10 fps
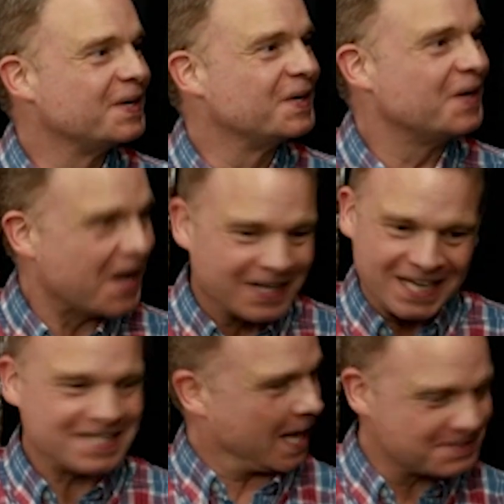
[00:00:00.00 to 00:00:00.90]
Yeah,
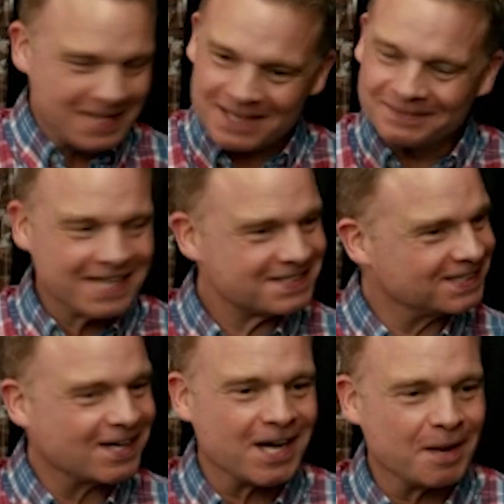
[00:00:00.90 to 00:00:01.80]
that's it. That's
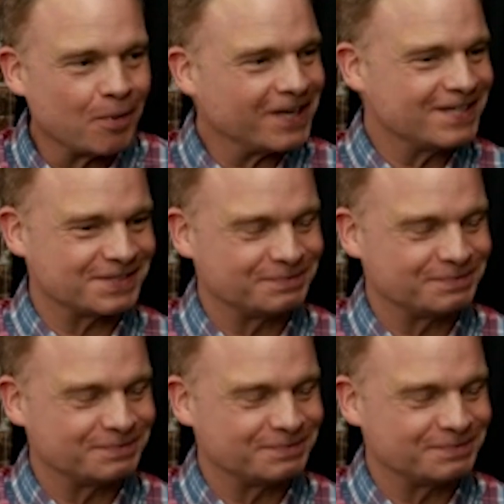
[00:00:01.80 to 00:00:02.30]
a Markism.